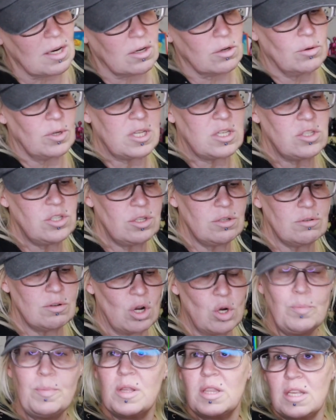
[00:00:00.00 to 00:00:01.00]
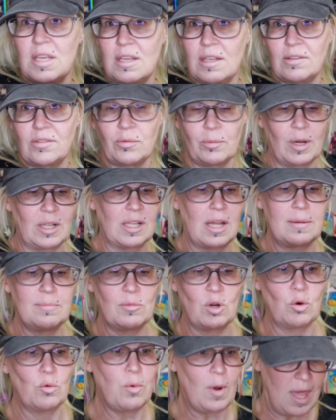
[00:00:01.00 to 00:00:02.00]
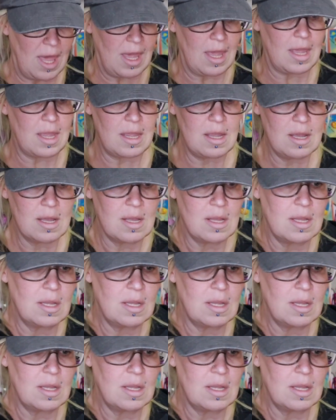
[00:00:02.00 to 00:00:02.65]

are going to open these while I'm away.